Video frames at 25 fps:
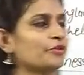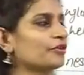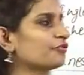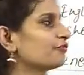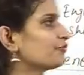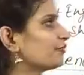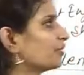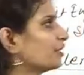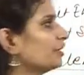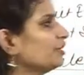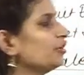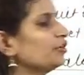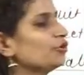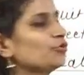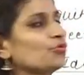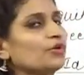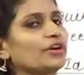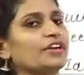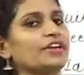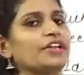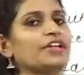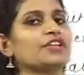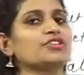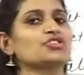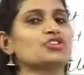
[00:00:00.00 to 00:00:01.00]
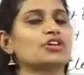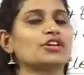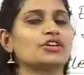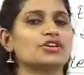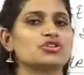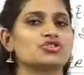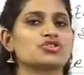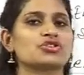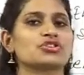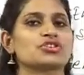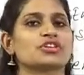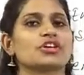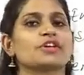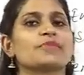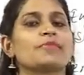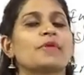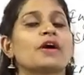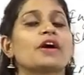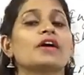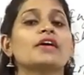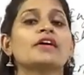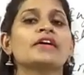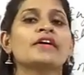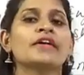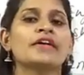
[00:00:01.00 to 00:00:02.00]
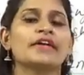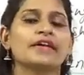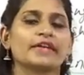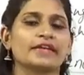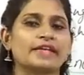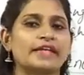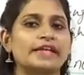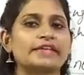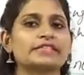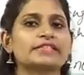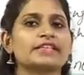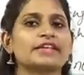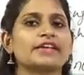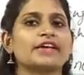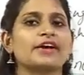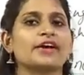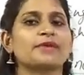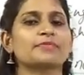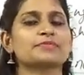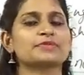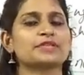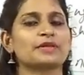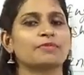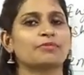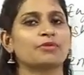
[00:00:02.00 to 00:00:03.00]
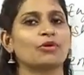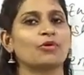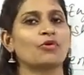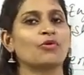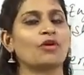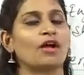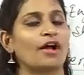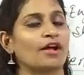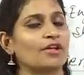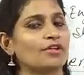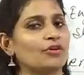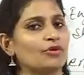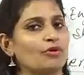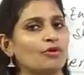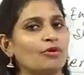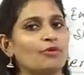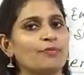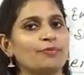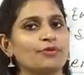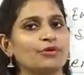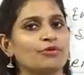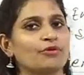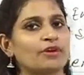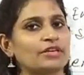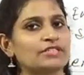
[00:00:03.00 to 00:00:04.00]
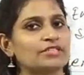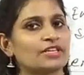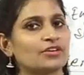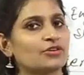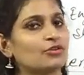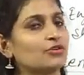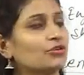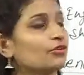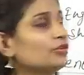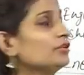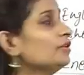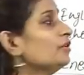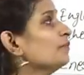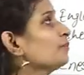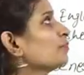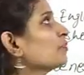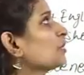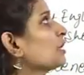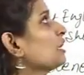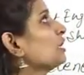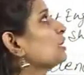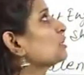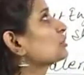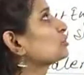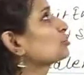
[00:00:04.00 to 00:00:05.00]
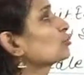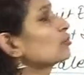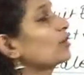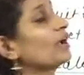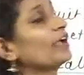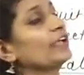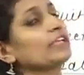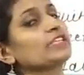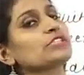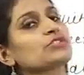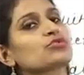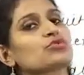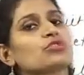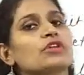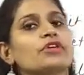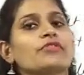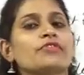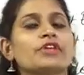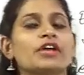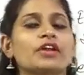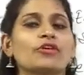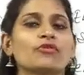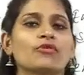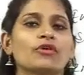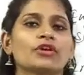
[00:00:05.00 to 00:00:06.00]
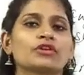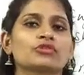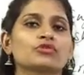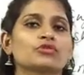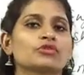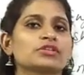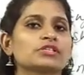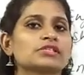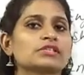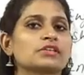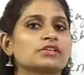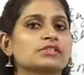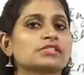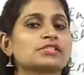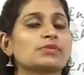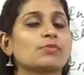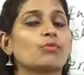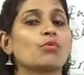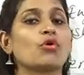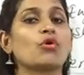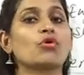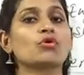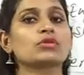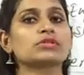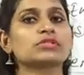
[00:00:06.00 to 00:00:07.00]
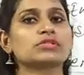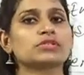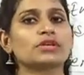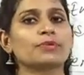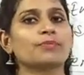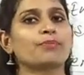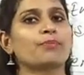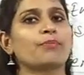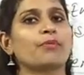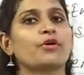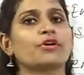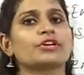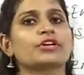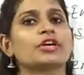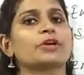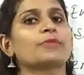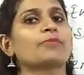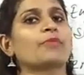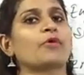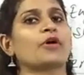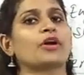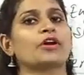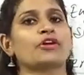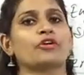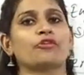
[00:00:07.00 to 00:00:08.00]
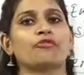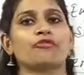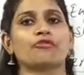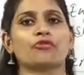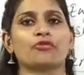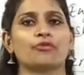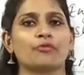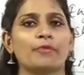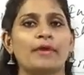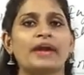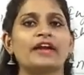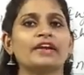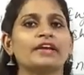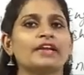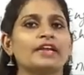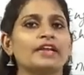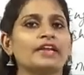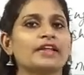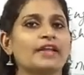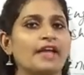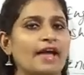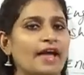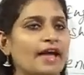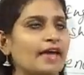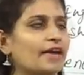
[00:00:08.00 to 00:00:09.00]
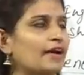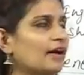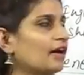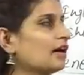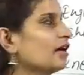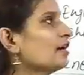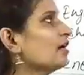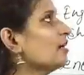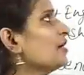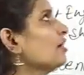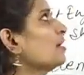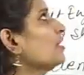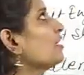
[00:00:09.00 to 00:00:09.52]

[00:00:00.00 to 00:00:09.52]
your friend, your teacher, Nisha Sharma. Kaise hain aap sab log? I hope you guys are good. So guys, today we are going to discuss the most important poet of romantic era.